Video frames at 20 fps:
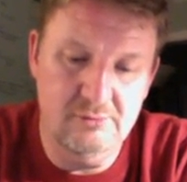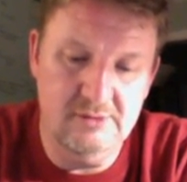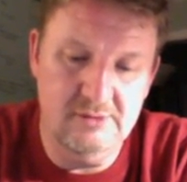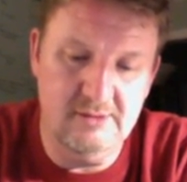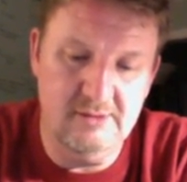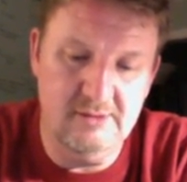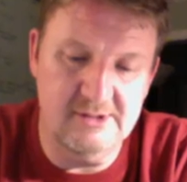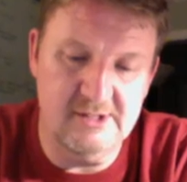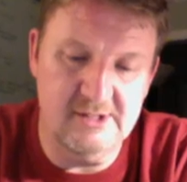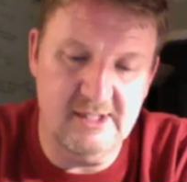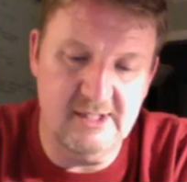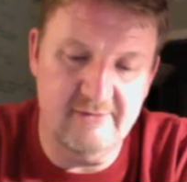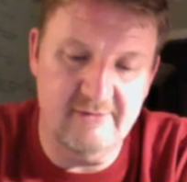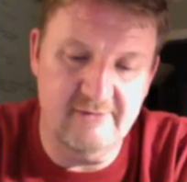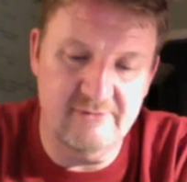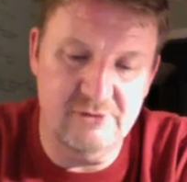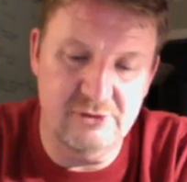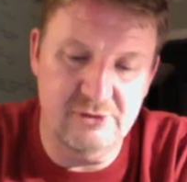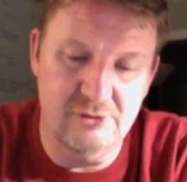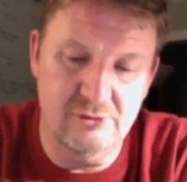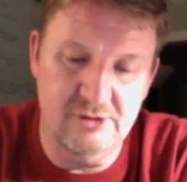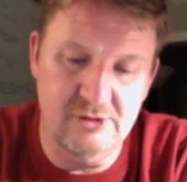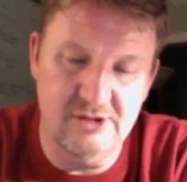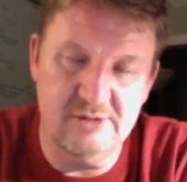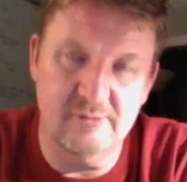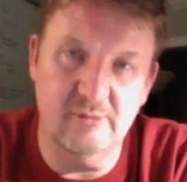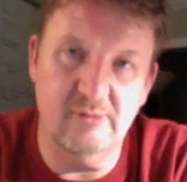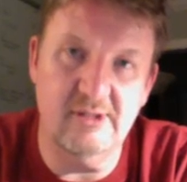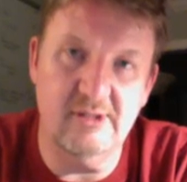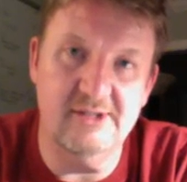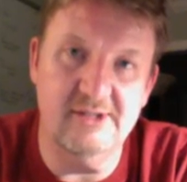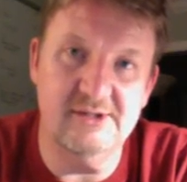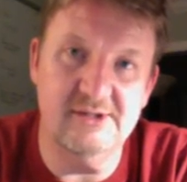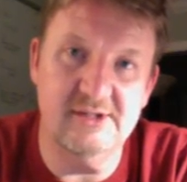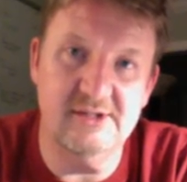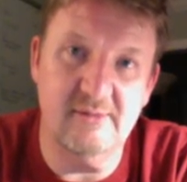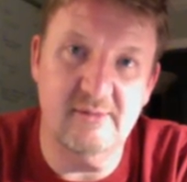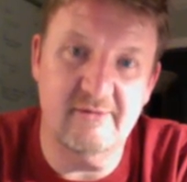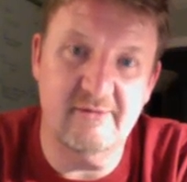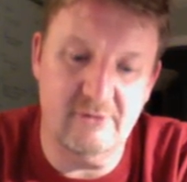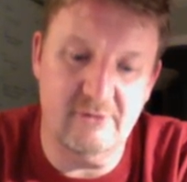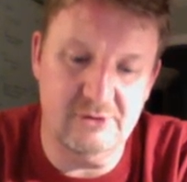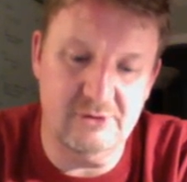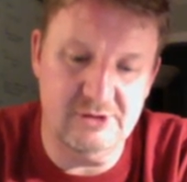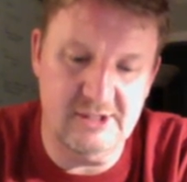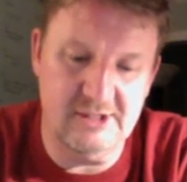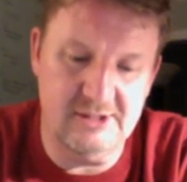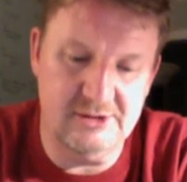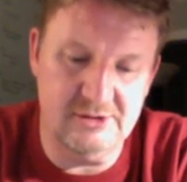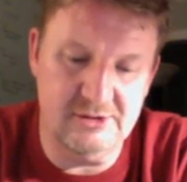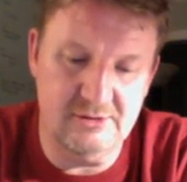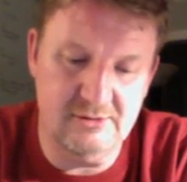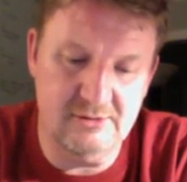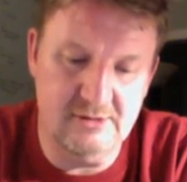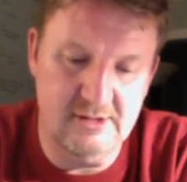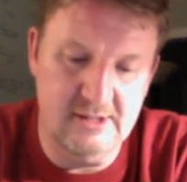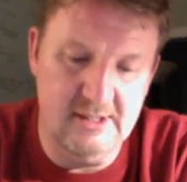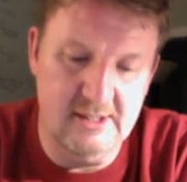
That I have 2 decimal places in my first answer.